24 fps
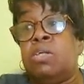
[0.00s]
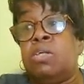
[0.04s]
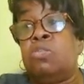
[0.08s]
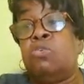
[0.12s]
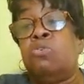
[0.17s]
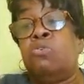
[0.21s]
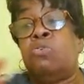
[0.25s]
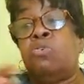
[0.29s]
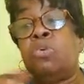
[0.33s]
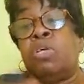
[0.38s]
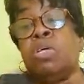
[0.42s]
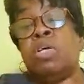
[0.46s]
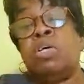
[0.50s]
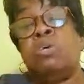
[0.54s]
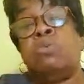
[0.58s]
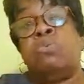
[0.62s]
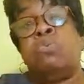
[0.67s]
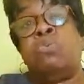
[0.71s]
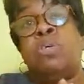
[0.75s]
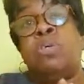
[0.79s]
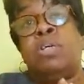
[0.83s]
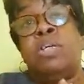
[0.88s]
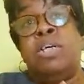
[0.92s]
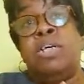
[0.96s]
so
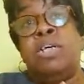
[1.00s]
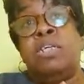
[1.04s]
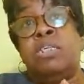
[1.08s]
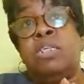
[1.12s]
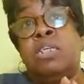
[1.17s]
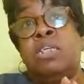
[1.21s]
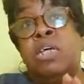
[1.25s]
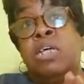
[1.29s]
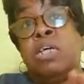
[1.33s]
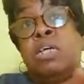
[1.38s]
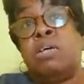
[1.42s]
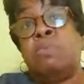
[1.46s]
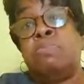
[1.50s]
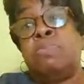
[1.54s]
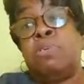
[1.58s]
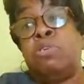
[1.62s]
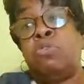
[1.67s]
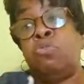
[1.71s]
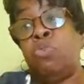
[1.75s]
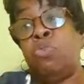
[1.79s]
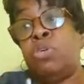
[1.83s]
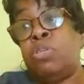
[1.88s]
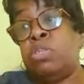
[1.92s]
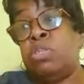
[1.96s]
what it is it can be
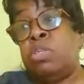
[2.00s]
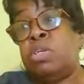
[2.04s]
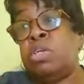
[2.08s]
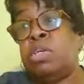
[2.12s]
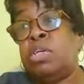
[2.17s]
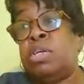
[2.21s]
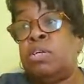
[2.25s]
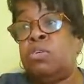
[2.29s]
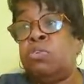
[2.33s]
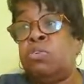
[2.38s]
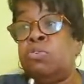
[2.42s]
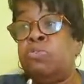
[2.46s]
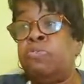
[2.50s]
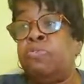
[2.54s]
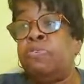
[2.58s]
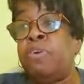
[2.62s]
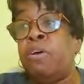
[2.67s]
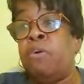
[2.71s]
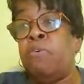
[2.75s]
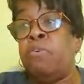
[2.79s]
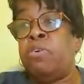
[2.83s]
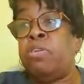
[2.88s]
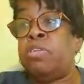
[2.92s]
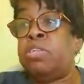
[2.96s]
twisted into
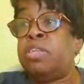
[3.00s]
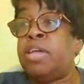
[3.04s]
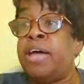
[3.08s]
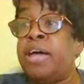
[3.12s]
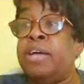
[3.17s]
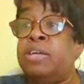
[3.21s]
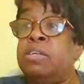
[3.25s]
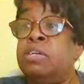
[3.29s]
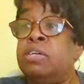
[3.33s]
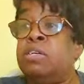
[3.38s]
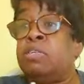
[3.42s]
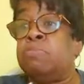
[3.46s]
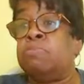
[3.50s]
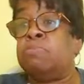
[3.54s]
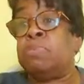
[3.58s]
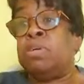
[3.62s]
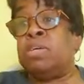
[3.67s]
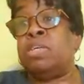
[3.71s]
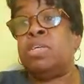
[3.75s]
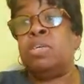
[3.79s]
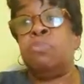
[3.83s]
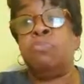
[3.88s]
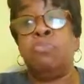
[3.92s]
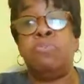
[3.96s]
various tightness,
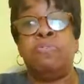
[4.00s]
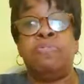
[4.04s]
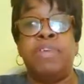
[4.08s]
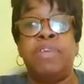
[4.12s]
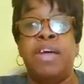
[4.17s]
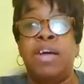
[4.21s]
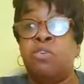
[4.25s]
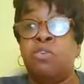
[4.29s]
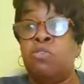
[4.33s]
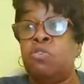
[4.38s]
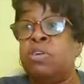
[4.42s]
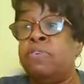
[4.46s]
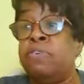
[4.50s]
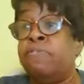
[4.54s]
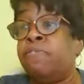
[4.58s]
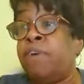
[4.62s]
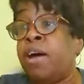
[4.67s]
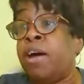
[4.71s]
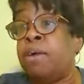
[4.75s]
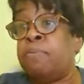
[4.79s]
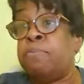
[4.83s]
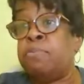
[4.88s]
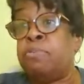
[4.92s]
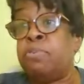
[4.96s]
blended with
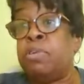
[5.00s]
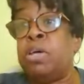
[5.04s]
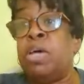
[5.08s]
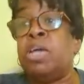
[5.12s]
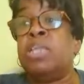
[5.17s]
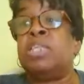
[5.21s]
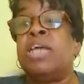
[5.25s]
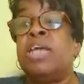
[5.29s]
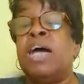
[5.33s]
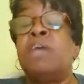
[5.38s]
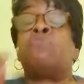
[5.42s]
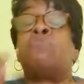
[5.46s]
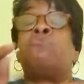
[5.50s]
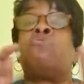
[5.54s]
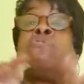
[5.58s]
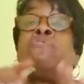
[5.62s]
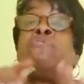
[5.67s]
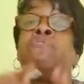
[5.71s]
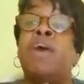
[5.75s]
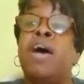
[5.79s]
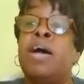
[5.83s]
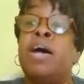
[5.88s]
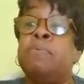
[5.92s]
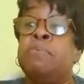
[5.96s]
natural
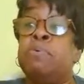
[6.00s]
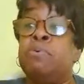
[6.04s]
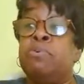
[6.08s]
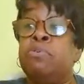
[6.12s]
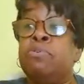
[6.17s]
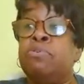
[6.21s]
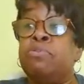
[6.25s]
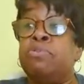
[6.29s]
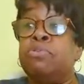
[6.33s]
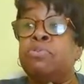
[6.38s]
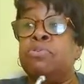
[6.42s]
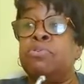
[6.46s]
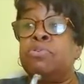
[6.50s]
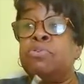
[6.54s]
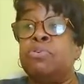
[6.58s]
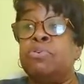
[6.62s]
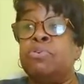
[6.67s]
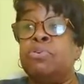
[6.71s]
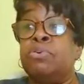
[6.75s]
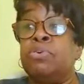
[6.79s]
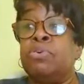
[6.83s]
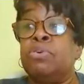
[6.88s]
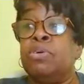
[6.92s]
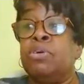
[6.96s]
fibers.
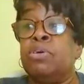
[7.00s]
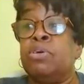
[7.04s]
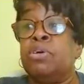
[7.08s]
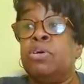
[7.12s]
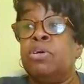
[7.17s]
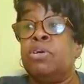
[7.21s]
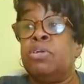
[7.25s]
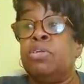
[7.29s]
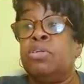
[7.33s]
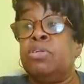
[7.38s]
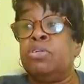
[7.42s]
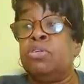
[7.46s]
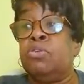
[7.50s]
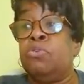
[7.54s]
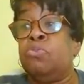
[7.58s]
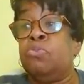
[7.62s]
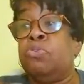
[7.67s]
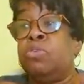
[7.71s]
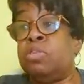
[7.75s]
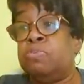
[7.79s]
During